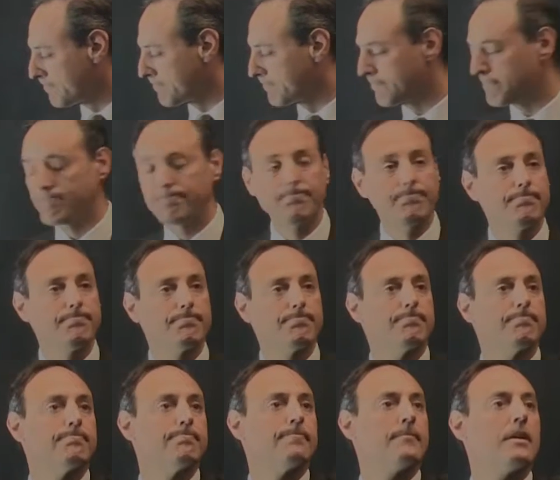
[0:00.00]

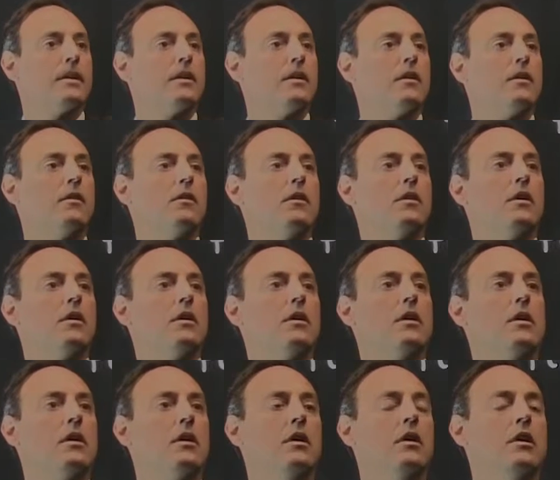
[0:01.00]

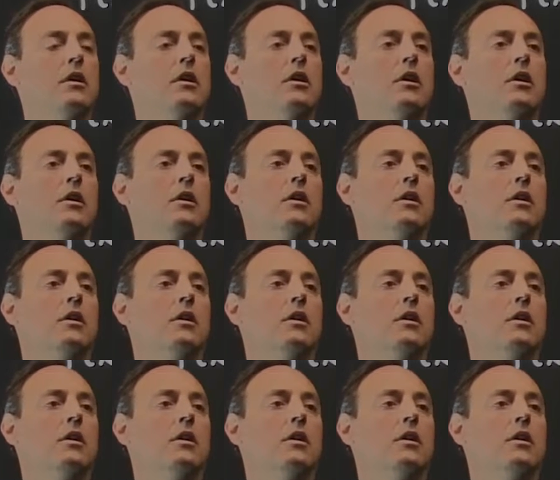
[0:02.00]
Nobody speaks.